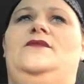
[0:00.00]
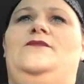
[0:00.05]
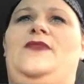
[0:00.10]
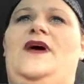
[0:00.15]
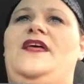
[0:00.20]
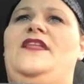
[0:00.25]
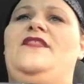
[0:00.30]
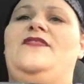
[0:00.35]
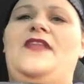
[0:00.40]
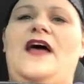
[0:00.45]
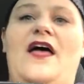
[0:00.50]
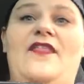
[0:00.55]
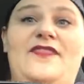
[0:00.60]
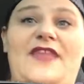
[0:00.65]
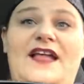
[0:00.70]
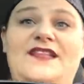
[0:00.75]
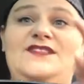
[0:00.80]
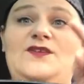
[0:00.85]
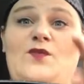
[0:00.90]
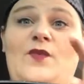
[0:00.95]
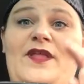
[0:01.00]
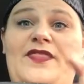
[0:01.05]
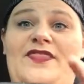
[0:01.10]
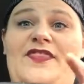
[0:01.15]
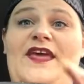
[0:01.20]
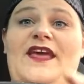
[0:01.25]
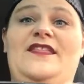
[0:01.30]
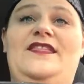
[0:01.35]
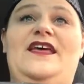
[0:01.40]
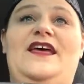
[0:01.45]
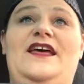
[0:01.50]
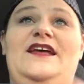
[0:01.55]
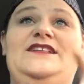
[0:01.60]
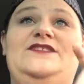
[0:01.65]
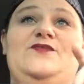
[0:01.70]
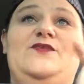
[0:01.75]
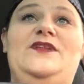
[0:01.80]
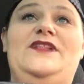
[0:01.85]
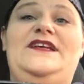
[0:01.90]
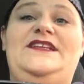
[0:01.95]
But that's the one thing that
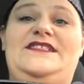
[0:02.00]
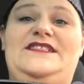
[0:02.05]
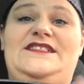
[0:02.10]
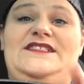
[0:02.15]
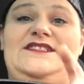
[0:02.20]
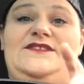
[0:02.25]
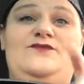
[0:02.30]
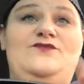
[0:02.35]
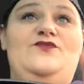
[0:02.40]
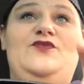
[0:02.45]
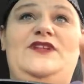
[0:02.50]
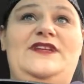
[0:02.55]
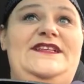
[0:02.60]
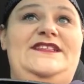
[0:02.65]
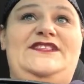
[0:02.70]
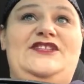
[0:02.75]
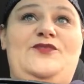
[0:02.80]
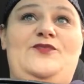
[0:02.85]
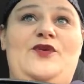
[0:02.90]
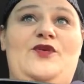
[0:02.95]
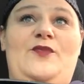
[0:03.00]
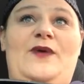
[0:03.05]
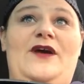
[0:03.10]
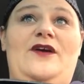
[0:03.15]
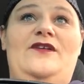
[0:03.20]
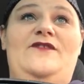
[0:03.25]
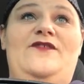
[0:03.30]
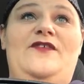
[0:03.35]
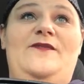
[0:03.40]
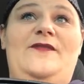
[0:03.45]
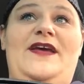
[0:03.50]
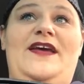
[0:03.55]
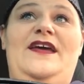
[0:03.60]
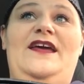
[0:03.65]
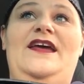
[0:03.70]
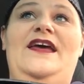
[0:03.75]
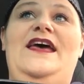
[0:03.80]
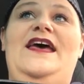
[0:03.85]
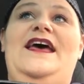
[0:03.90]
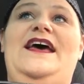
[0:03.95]
is really super weird for
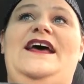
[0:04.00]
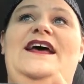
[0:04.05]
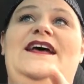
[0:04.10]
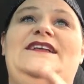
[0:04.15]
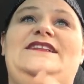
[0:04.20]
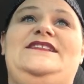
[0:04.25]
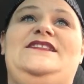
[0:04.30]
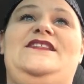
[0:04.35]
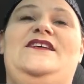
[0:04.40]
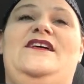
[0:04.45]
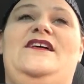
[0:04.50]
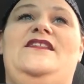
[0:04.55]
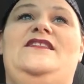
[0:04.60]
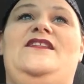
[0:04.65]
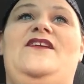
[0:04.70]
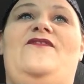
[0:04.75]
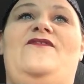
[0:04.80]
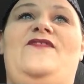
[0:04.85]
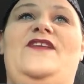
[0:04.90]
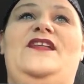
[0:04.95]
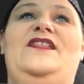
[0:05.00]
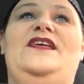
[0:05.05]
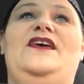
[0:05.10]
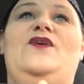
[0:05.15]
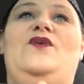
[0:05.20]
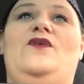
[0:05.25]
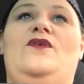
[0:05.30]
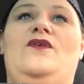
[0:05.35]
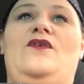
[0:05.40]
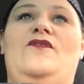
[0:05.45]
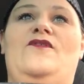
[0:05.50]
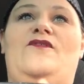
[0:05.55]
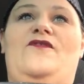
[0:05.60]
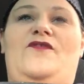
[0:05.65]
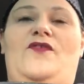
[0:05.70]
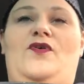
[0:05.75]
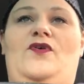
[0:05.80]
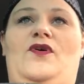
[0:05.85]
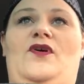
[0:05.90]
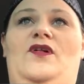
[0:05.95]
me, is the feeling
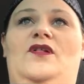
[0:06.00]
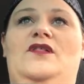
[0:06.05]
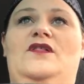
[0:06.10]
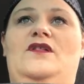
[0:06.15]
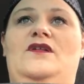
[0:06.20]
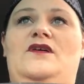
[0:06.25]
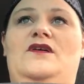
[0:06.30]
full.